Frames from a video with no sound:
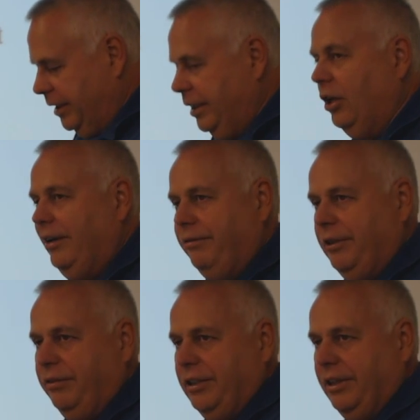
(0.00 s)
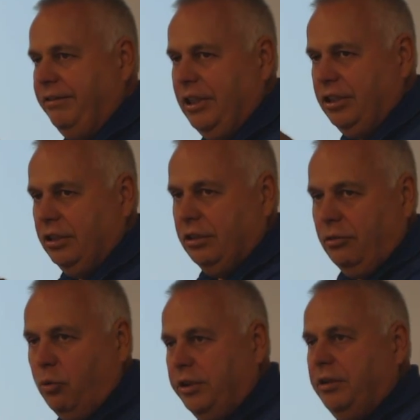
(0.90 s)
They all have different definitions
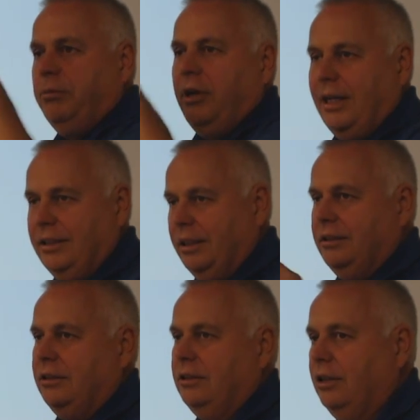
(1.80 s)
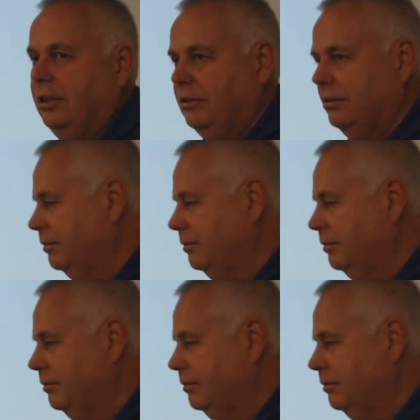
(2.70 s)
of what the processes are.